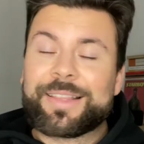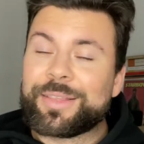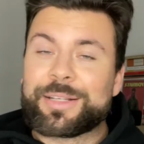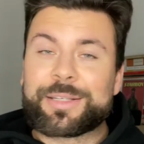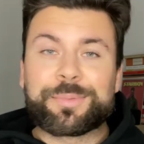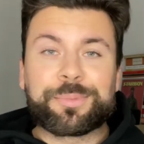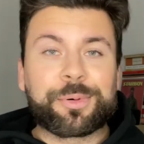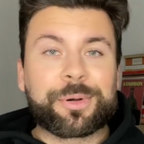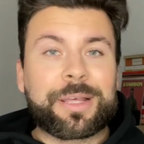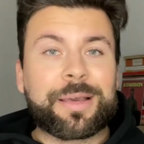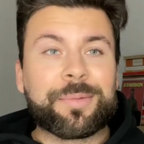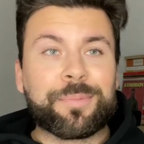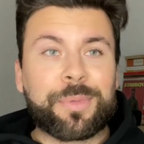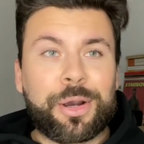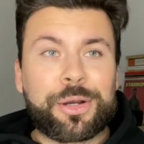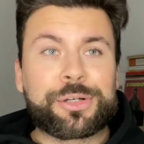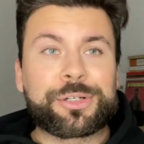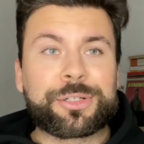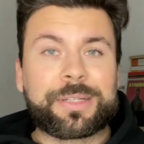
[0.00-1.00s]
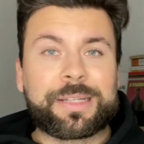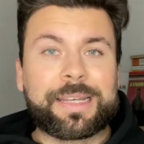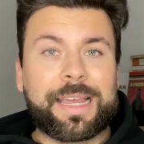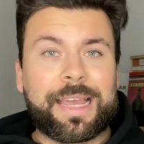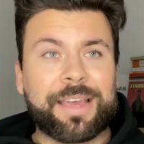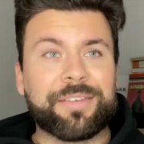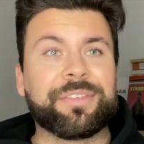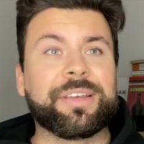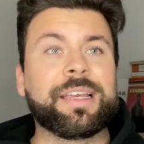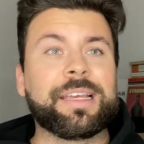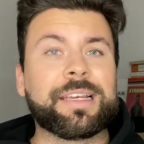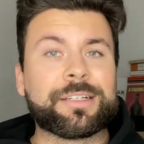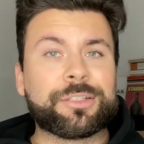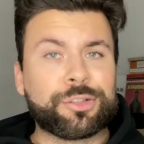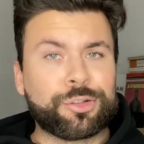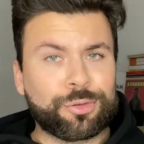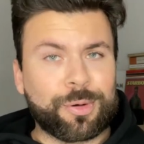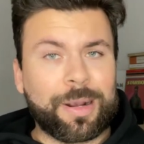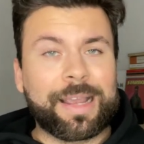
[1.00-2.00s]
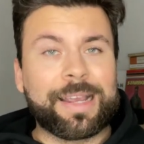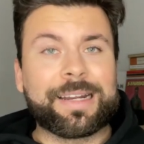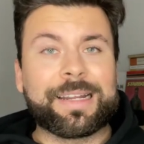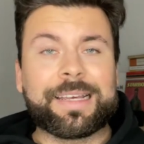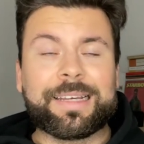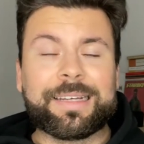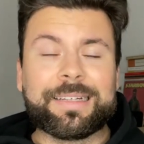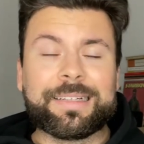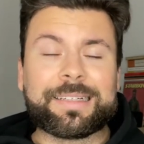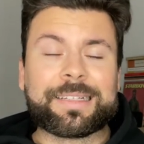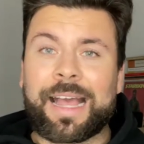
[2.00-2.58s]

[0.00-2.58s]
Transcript: that's pretty emotionally heavy and draining,